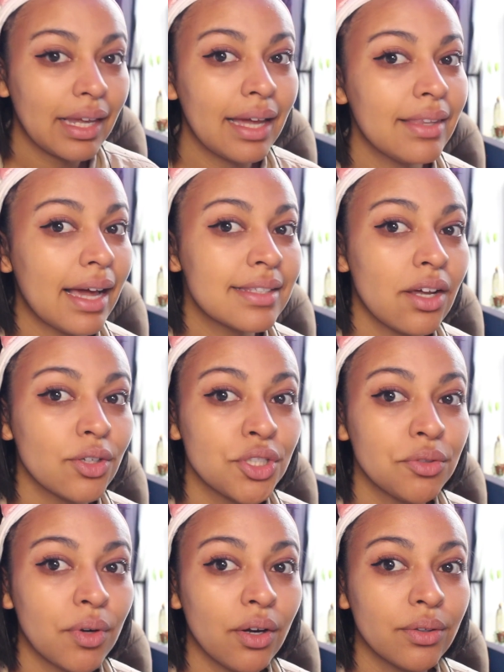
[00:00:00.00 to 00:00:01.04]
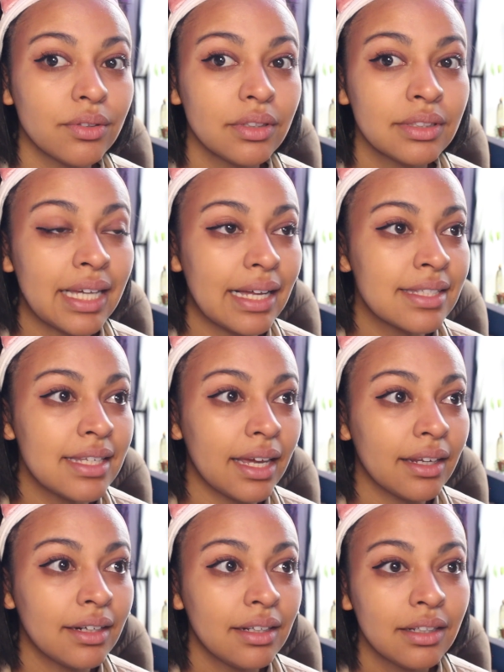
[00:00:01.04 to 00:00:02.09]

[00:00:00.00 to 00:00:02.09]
And that's all she wrote. That's it.